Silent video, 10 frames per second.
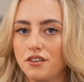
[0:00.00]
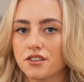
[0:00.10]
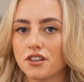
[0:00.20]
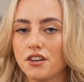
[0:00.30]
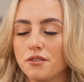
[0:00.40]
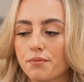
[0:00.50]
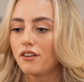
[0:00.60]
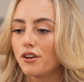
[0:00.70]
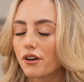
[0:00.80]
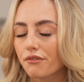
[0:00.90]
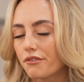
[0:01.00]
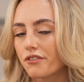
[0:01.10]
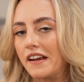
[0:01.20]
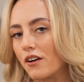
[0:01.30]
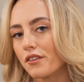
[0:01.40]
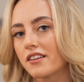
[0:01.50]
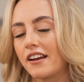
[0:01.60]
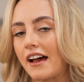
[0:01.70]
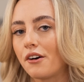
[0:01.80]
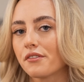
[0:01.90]
YouTube, look for free
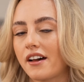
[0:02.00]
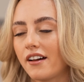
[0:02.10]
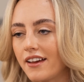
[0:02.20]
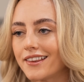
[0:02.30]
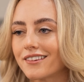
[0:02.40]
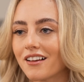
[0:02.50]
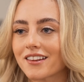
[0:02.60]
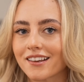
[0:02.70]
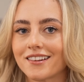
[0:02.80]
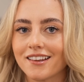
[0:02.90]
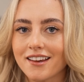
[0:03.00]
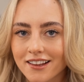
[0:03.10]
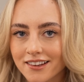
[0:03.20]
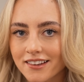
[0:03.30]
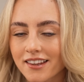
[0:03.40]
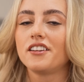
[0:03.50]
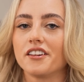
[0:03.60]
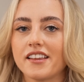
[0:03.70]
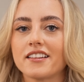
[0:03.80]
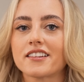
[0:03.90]
content out there, it does exist.
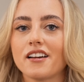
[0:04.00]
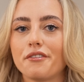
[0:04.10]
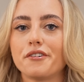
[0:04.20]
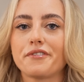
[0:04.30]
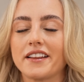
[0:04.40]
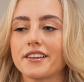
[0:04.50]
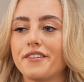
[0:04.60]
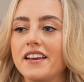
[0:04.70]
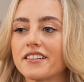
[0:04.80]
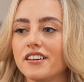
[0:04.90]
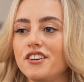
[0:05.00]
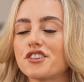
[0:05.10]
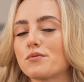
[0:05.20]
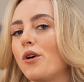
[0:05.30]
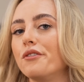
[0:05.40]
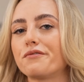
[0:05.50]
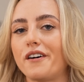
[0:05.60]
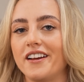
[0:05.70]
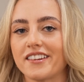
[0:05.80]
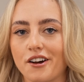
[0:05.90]
Look, there's stuff on Fancy Feet that you just won't
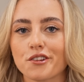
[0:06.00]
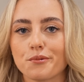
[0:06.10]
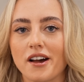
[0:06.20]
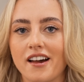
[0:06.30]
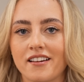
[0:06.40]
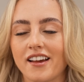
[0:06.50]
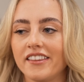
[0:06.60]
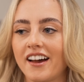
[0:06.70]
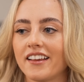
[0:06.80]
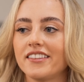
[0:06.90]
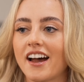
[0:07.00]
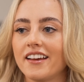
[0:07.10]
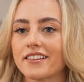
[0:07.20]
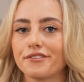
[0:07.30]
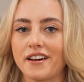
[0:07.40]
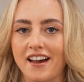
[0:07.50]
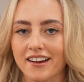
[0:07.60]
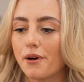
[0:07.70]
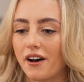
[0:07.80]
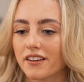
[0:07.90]
find elsewhere, and that is a
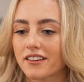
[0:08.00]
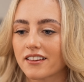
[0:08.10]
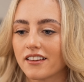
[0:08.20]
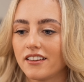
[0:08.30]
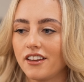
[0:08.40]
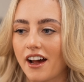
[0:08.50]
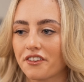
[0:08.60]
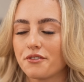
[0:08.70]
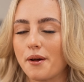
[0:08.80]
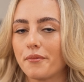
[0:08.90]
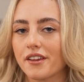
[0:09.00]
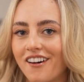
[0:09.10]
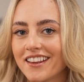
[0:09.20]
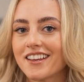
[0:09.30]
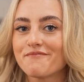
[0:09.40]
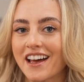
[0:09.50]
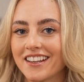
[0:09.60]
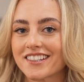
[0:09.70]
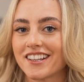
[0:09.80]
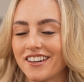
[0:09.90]
fact, but you have to remember that I did
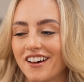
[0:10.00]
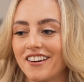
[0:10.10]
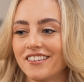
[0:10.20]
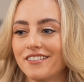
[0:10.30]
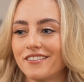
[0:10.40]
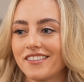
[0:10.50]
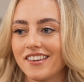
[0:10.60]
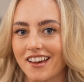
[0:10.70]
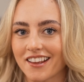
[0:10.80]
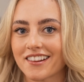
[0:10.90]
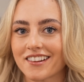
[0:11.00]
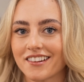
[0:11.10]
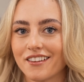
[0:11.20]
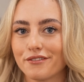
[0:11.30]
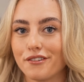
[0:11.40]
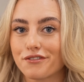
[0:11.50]
manage to learn this for